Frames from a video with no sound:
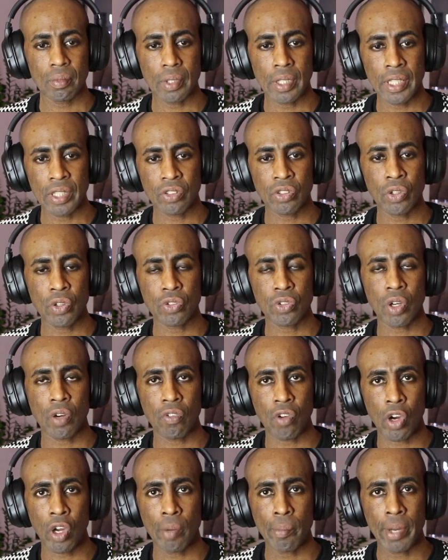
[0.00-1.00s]
it turns off
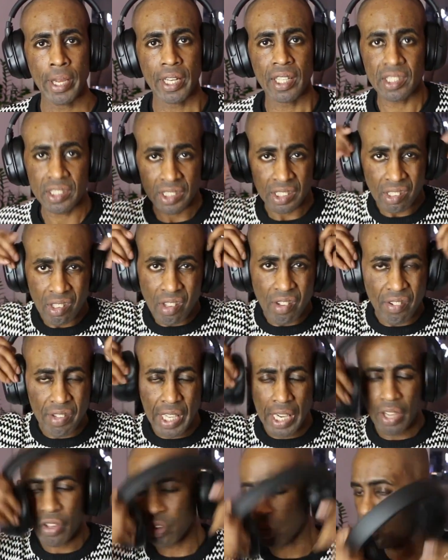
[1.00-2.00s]
automatically.
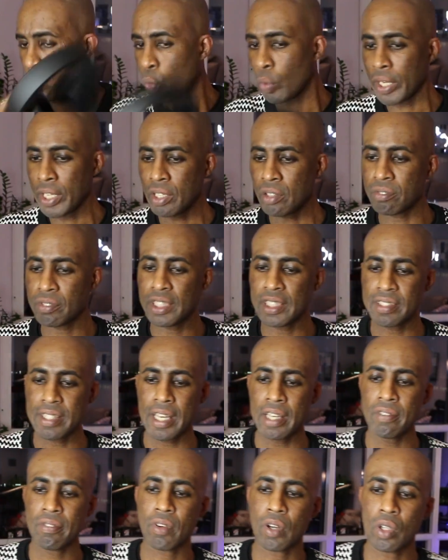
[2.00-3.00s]
Now the weight of these
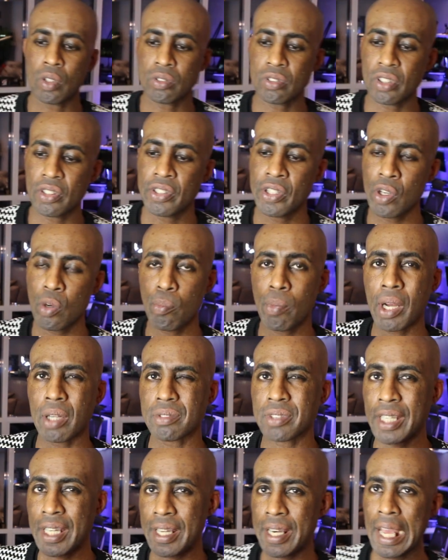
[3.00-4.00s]
headphones, they're about
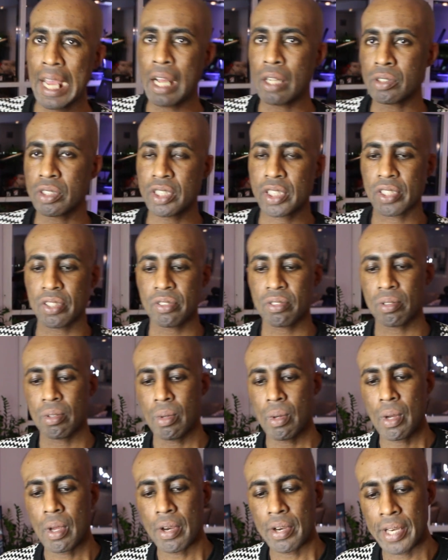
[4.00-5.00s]
ten ounces.
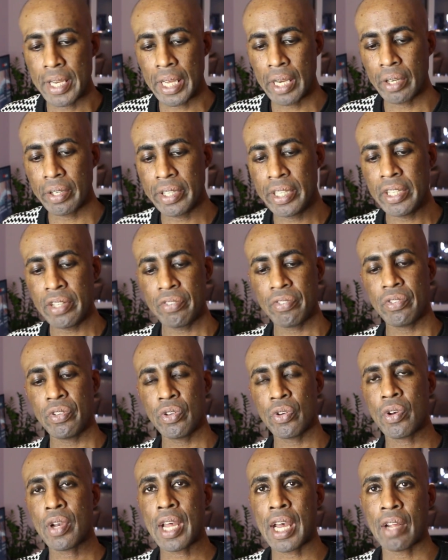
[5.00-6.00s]
Now, if
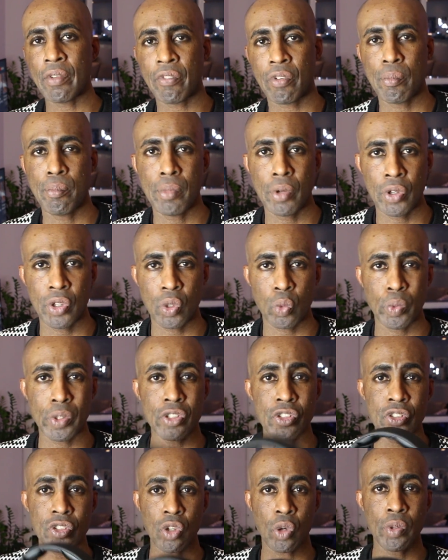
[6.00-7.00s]
you're not familiar with
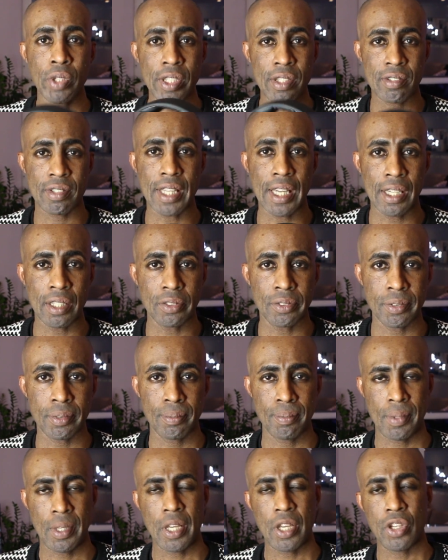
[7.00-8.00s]
Sony sound,
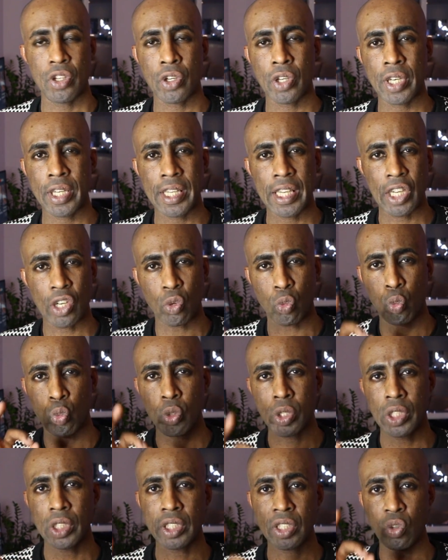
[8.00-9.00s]
you're gonna get a
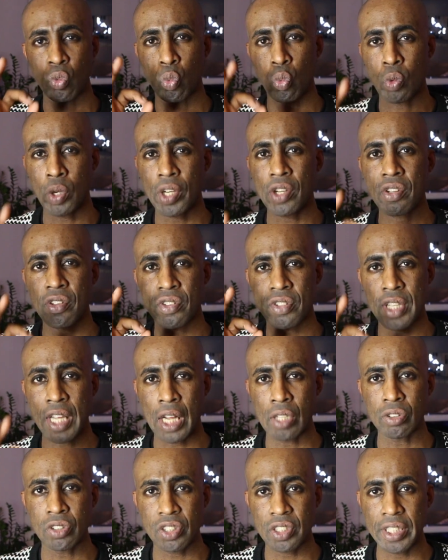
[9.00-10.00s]
really rich
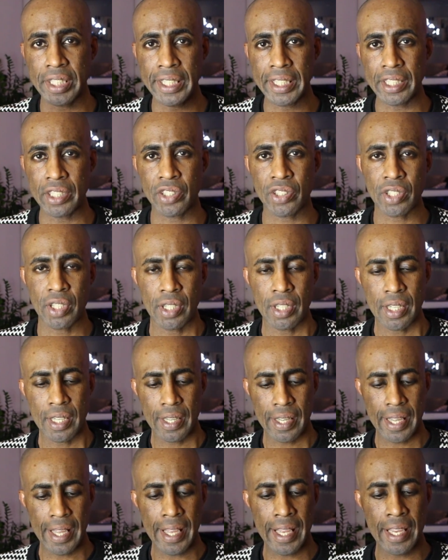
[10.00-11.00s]
sound stage.
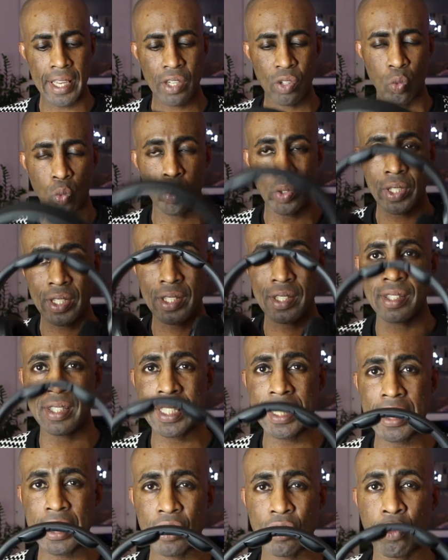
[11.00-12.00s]
And with
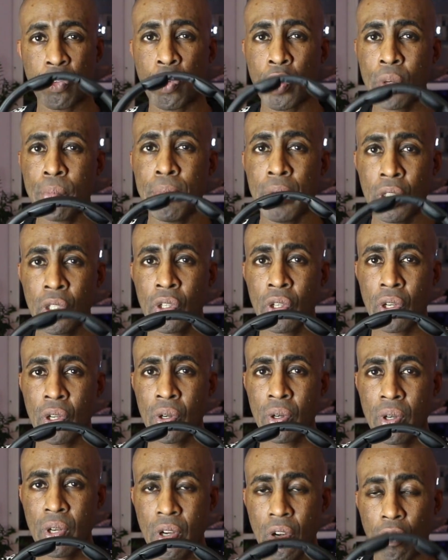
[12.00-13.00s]
these forty
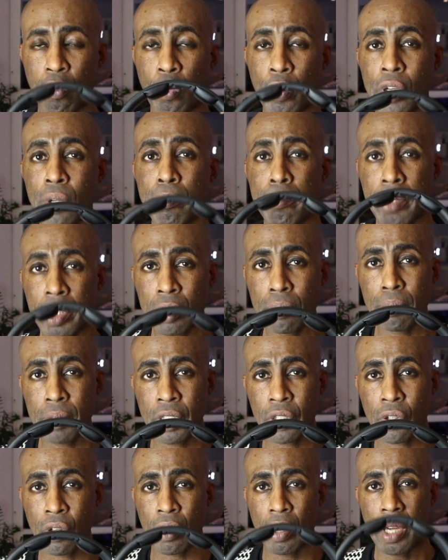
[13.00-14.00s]

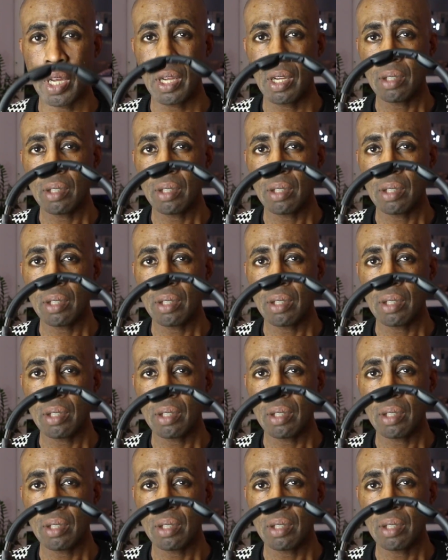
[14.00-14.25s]
millimeter